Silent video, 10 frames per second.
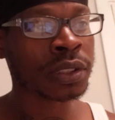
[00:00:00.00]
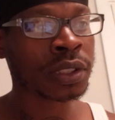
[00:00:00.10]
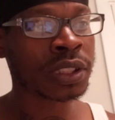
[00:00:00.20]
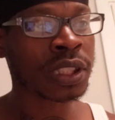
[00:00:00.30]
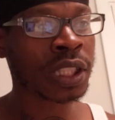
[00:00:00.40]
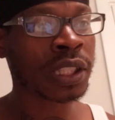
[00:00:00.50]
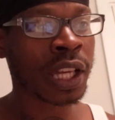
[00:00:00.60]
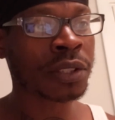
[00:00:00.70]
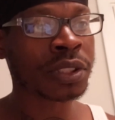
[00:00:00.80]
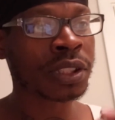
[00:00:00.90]
Because 10th
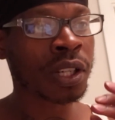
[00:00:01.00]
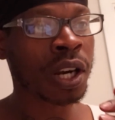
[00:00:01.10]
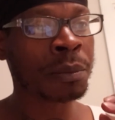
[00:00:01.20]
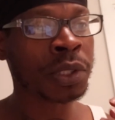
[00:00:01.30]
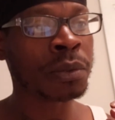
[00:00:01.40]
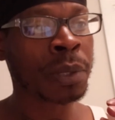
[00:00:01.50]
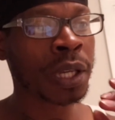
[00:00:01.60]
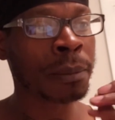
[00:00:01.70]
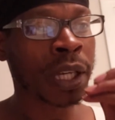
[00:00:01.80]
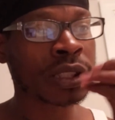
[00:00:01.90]
house is a karma you
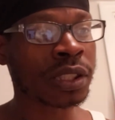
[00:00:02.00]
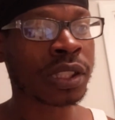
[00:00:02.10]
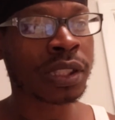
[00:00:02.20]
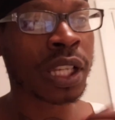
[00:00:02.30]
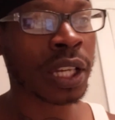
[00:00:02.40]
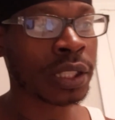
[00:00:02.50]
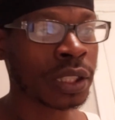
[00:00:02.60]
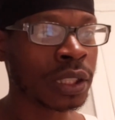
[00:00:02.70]
pay back to society.